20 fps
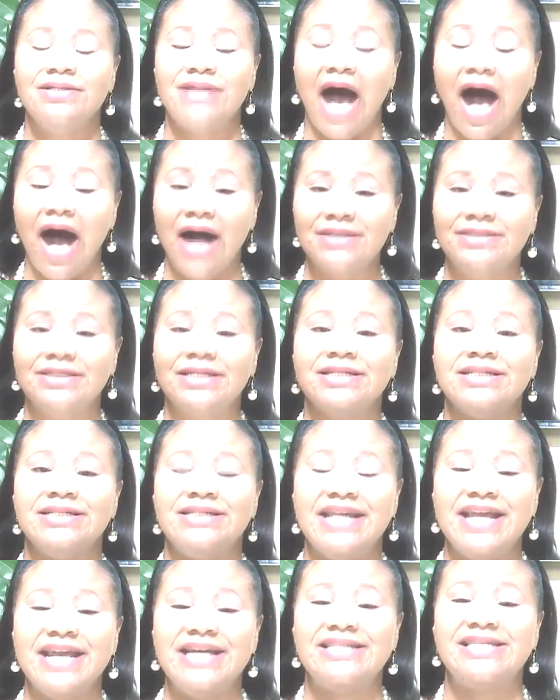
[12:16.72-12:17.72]
Dr.
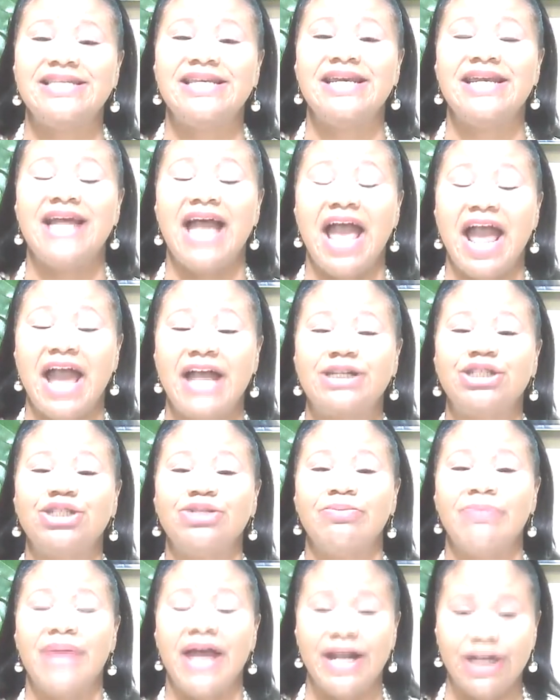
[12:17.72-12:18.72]

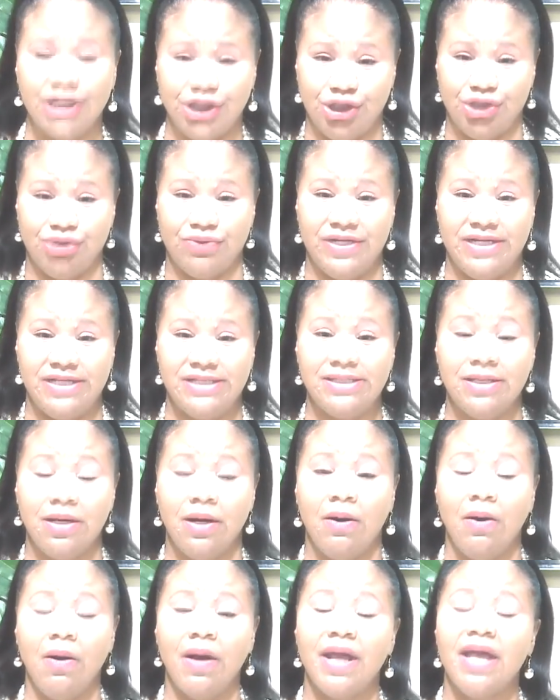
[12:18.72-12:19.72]
DTH Ministries
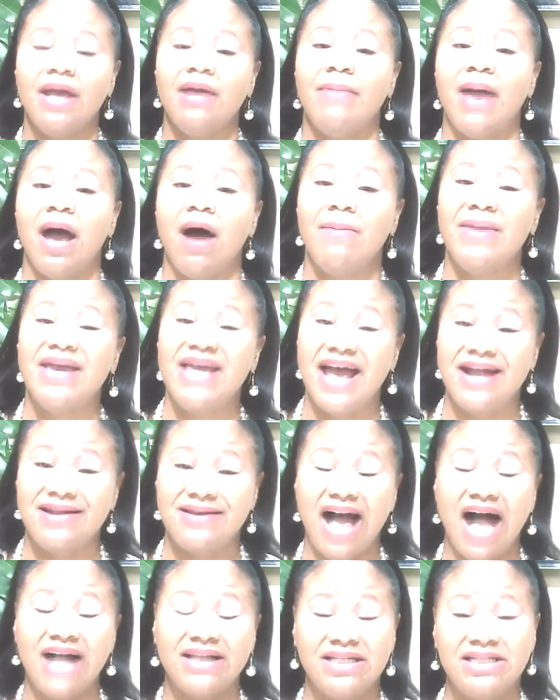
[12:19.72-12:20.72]
or email me
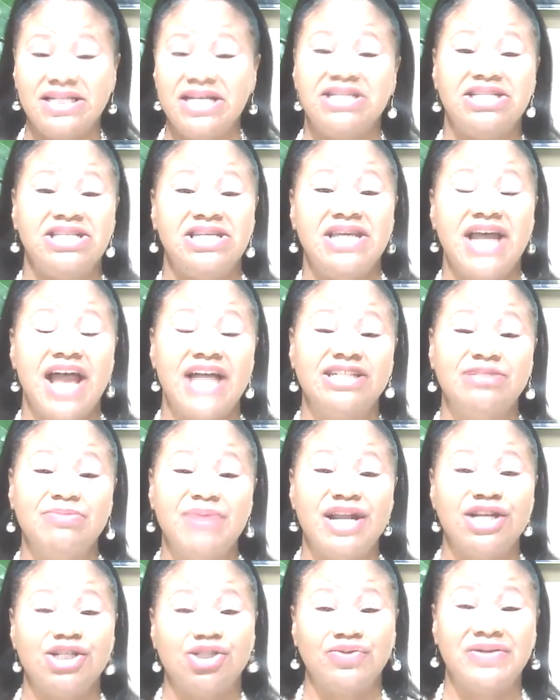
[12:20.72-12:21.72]
at
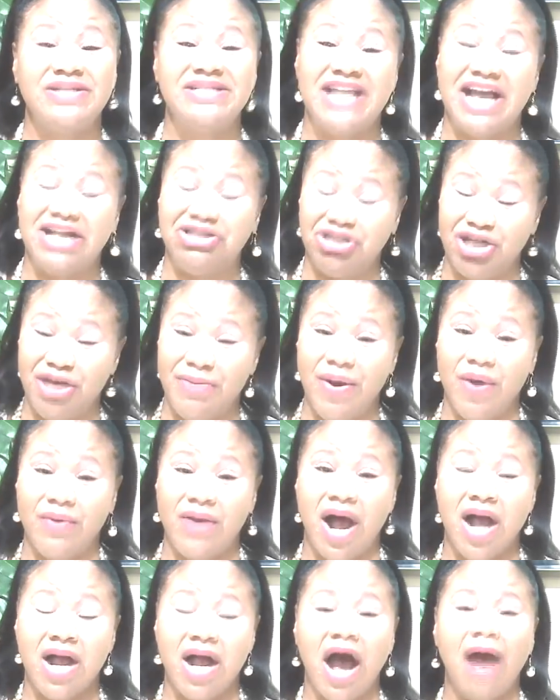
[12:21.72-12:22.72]
drdthministries at
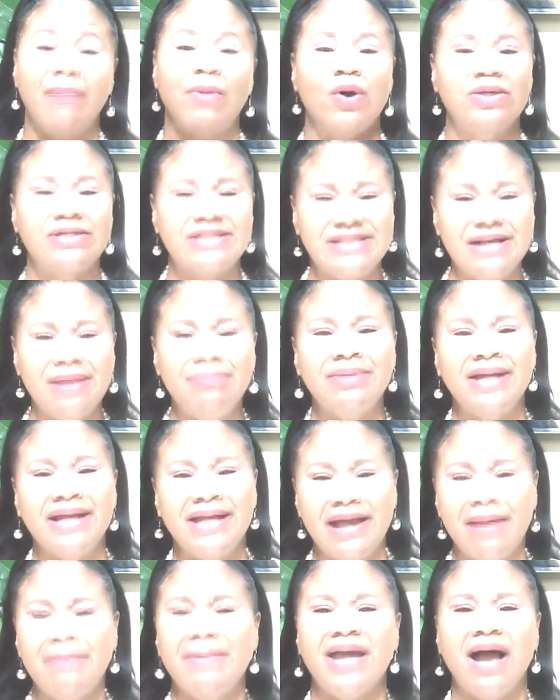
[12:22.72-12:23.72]
gmail.com or simply
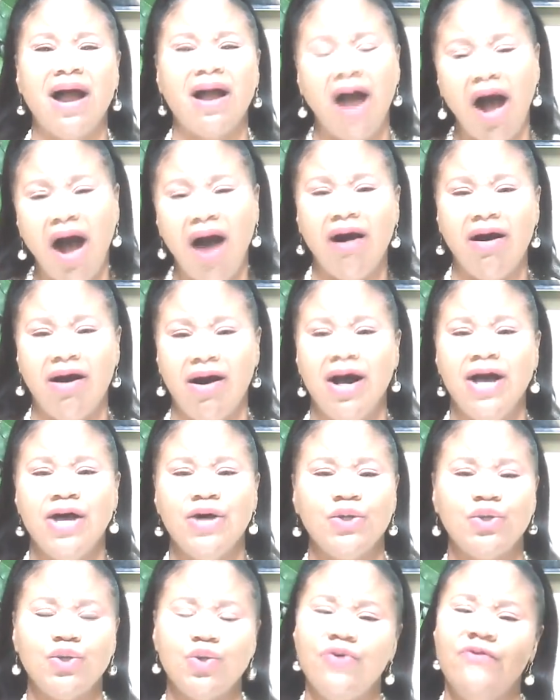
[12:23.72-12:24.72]
give me a call
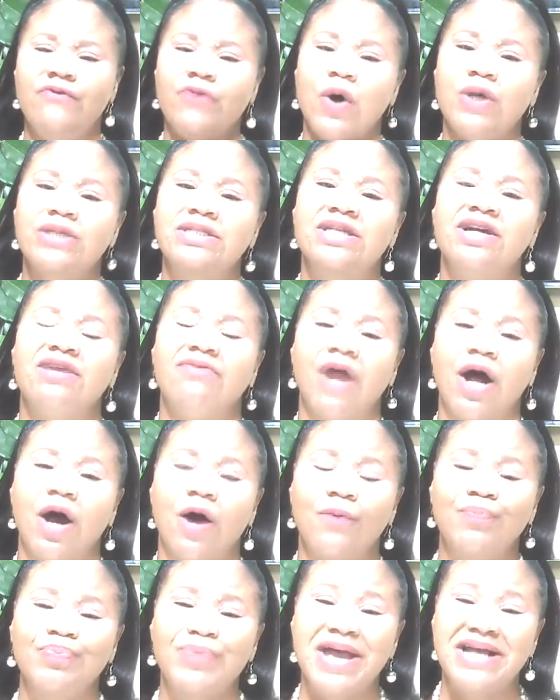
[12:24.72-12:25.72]

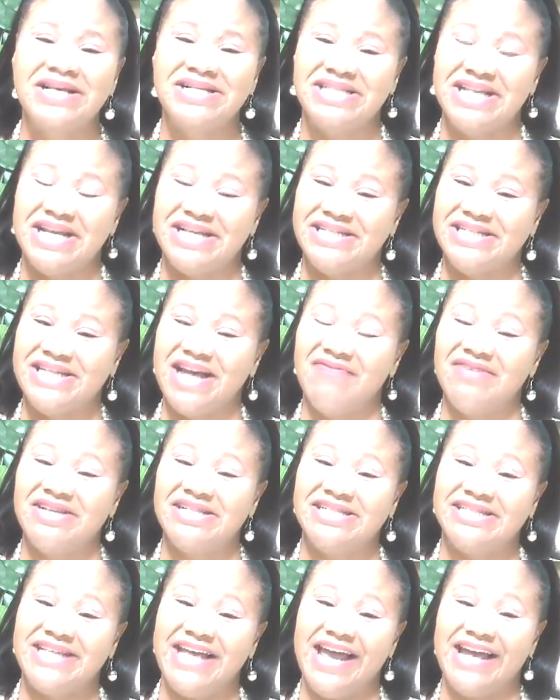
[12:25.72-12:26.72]

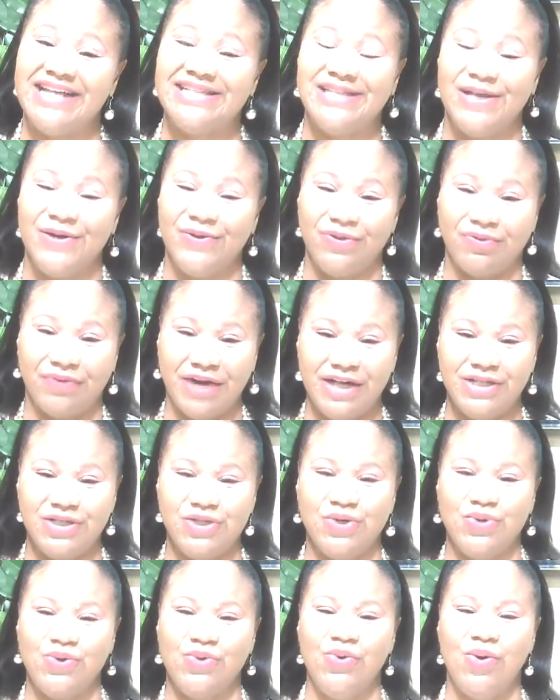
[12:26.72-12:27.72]

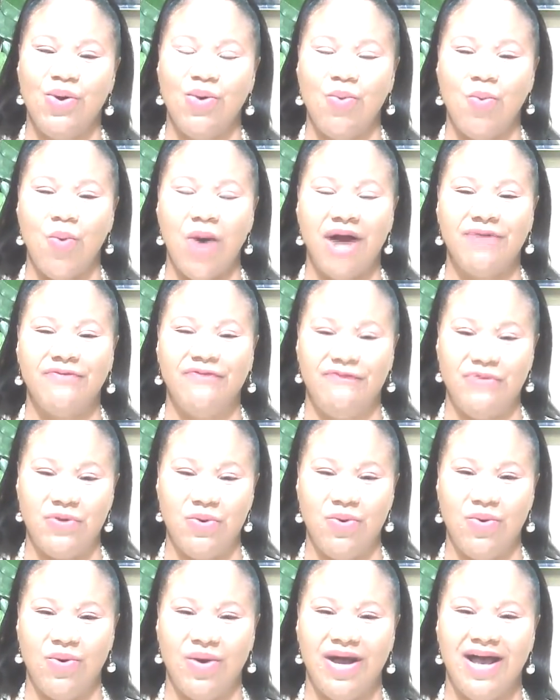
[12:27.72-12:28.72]

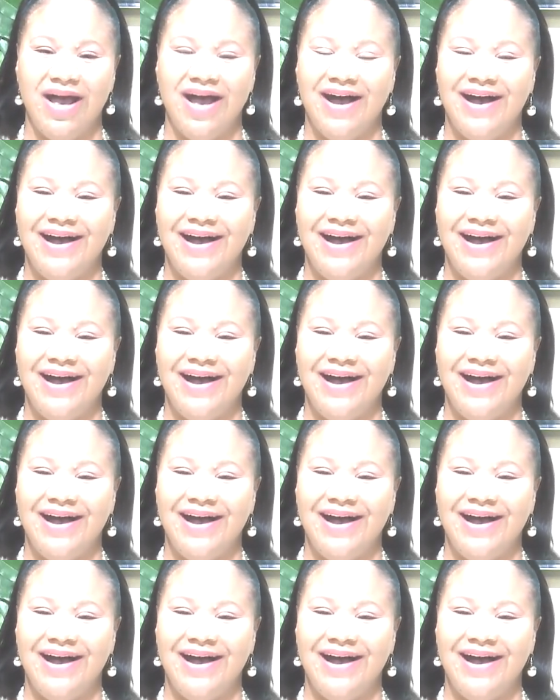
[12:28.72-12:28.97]
240-676-3214